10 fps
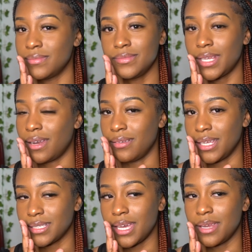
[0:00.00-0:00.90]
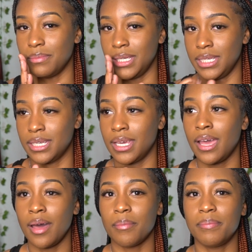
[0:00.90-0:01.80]
that's kind of mean.
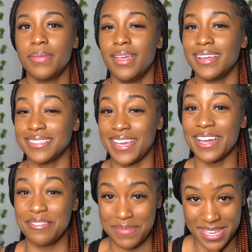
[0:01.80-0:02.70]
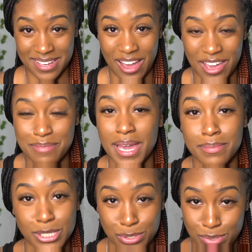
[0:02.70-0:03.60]
That's kind of mean, y'all. It
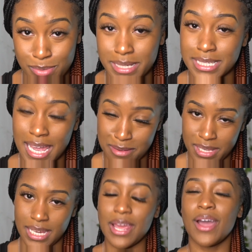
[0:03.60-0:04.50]
might be true, but it's kind of mean,